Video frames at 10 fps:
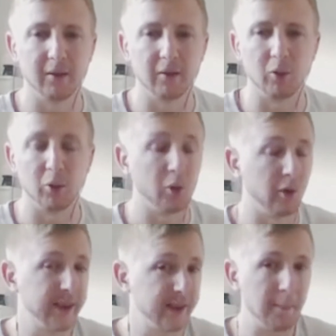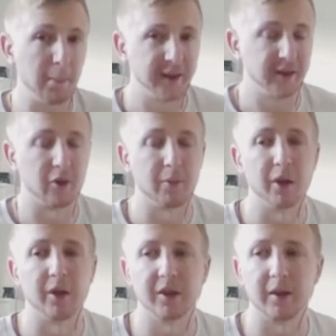or, or is it based on the
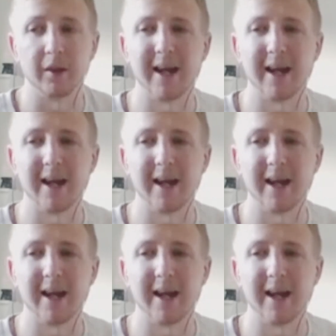person,